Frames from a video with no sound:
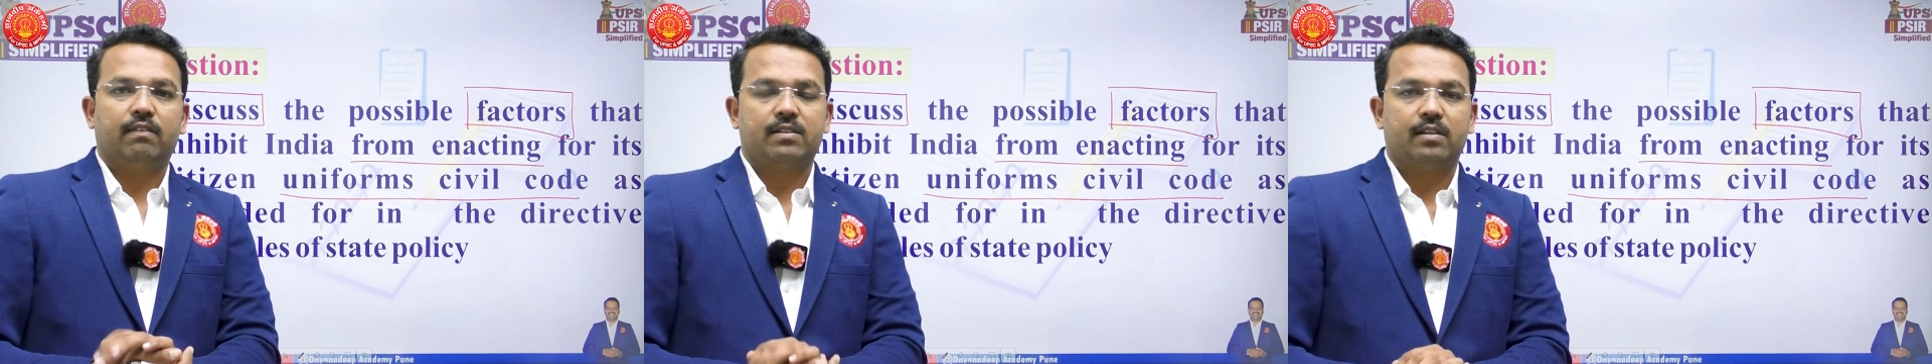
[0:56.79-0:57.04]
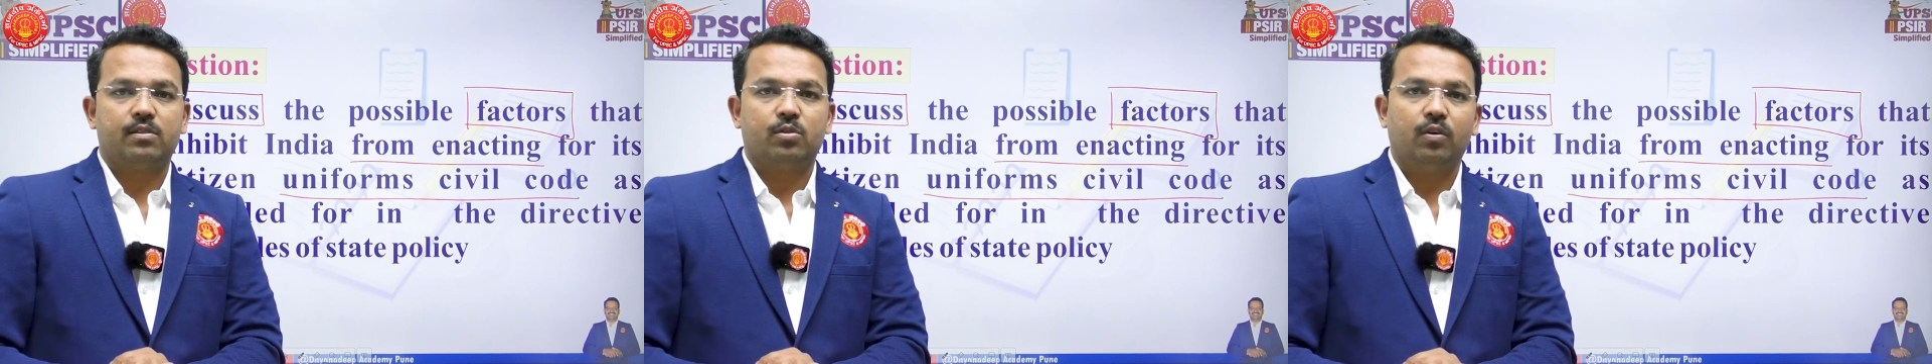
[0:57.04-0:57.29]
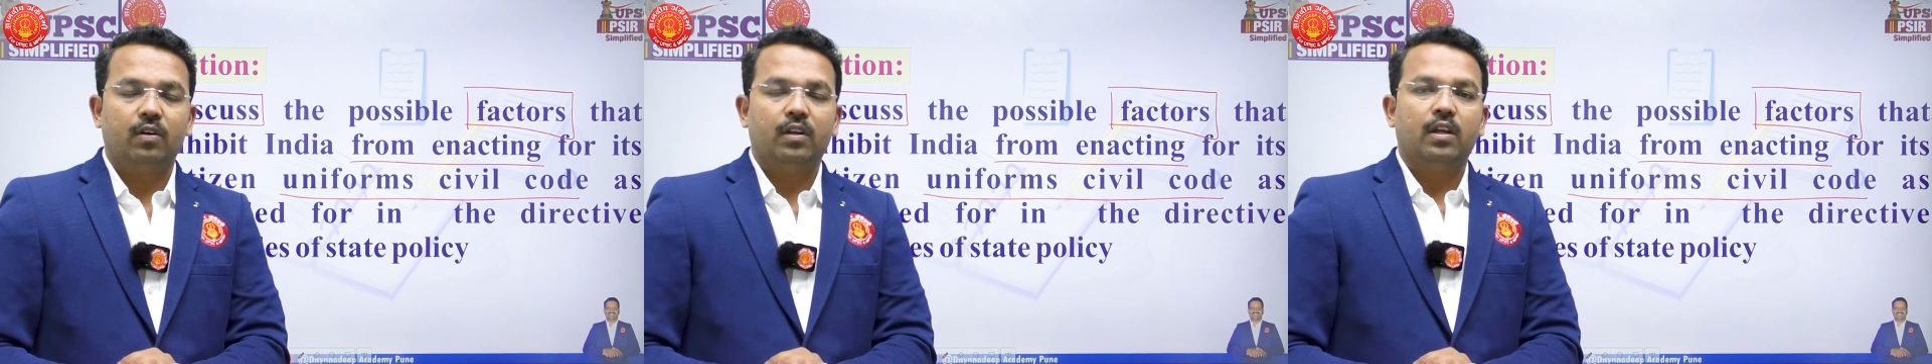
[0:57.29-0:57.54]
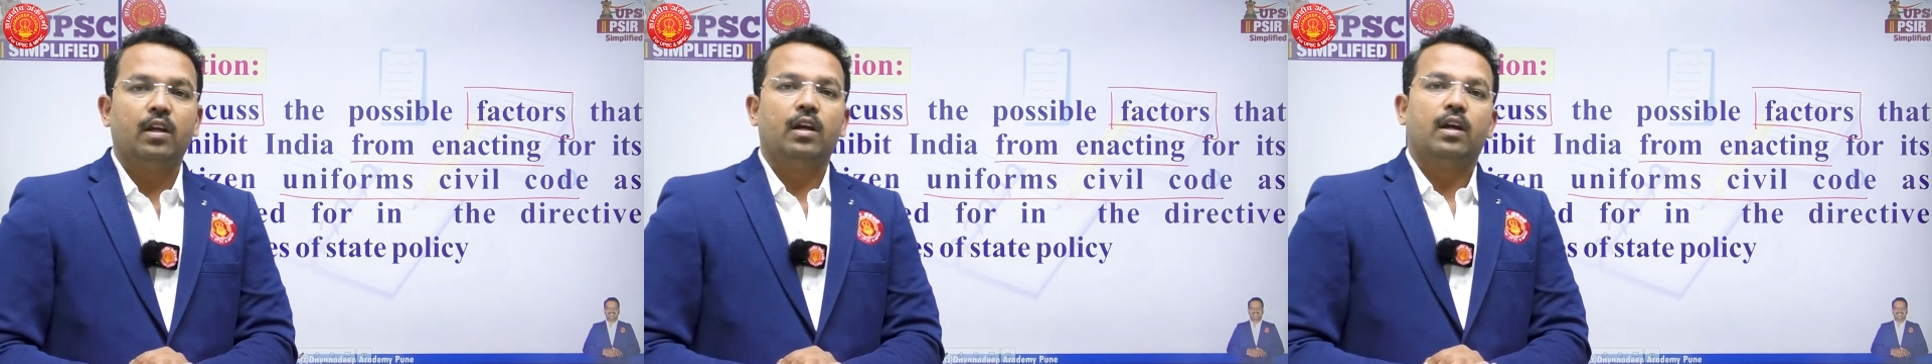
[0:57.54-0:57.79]
question.
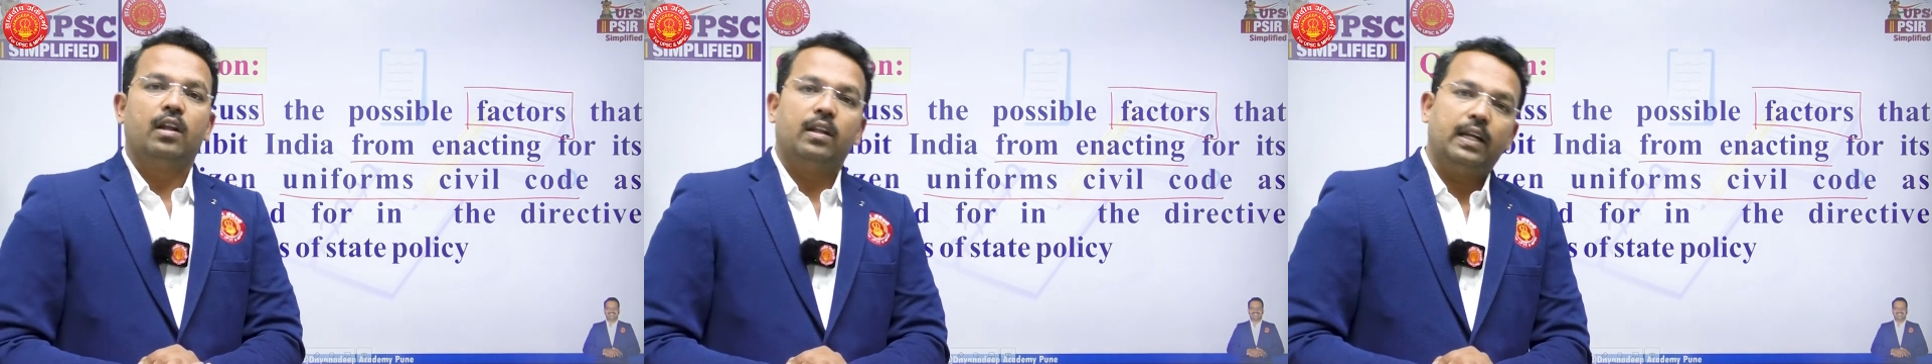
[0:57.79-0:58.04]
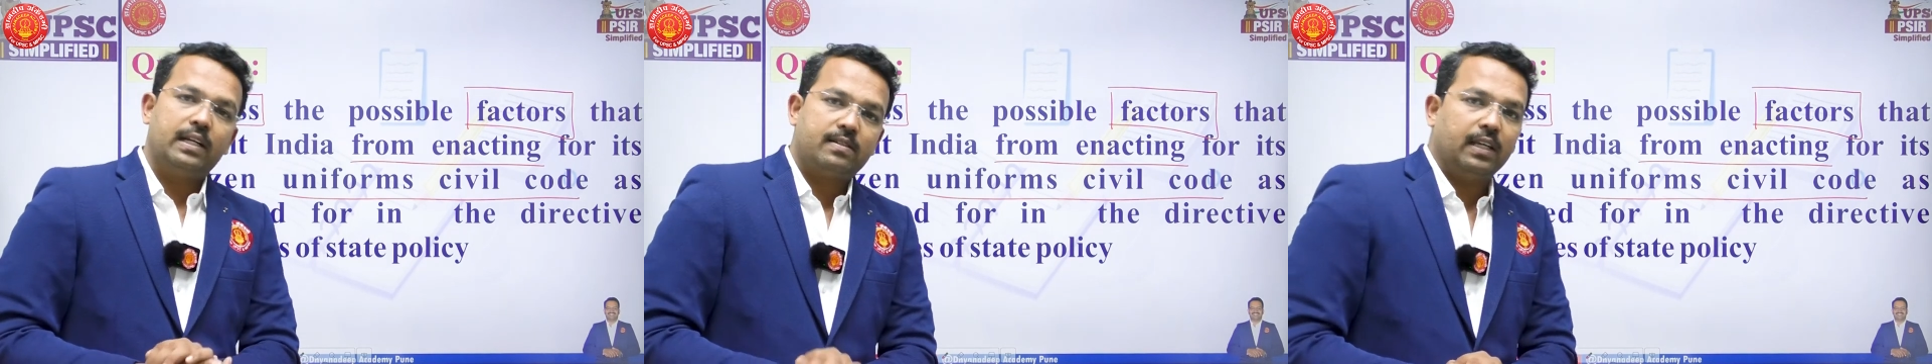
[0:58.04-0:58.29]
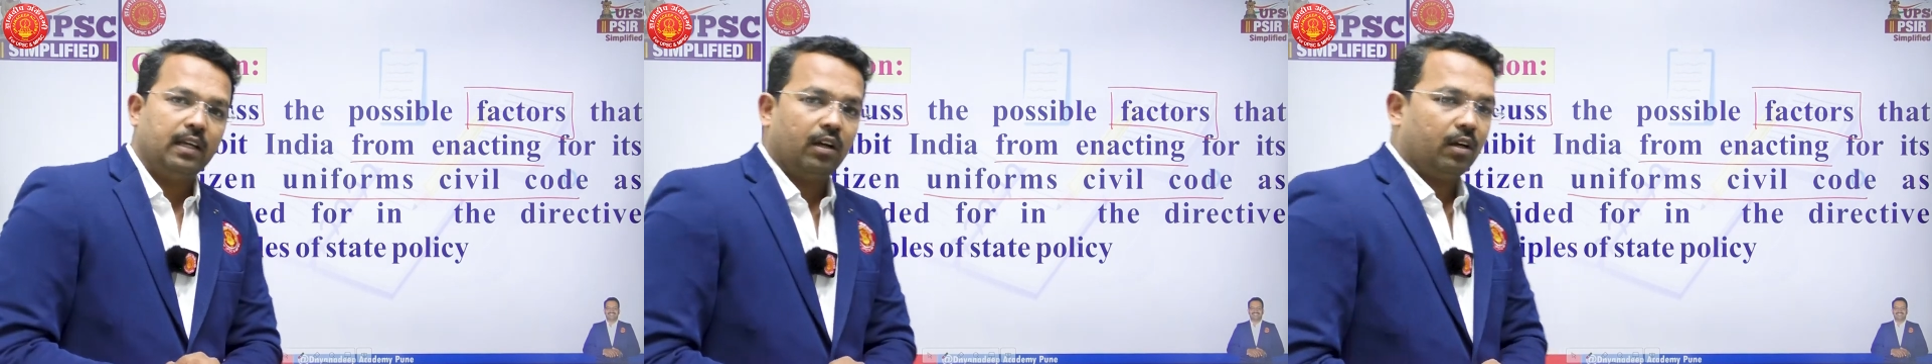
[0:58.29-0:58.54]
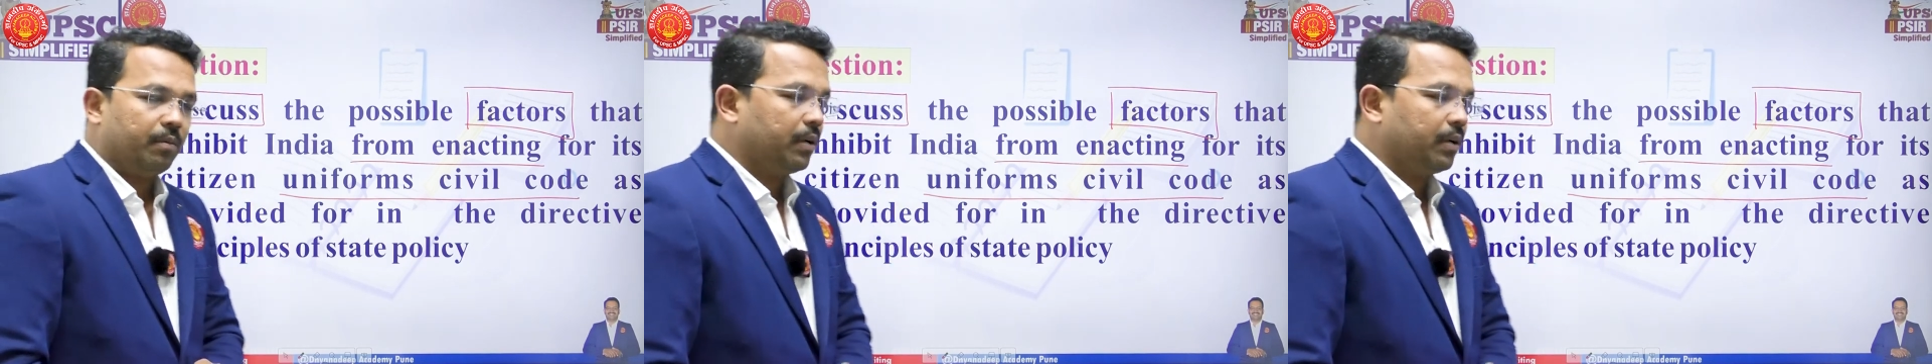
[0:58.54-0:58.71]
So, let's think